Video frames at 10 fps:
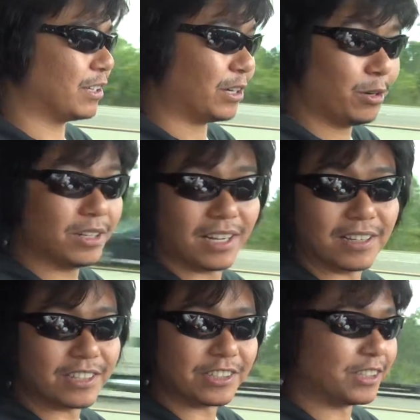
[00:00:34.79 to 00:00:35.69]
whole lot
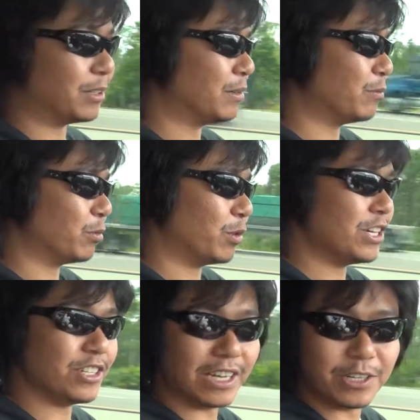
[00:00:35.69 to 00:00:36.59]
less than your
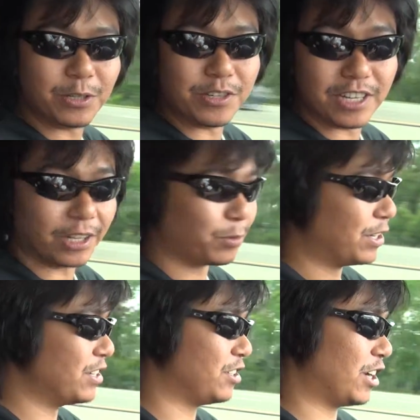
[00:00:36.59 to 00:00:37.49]
1J, 2J,
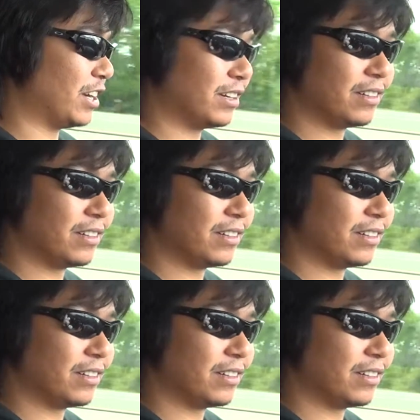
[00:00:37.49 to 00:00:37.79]
3J.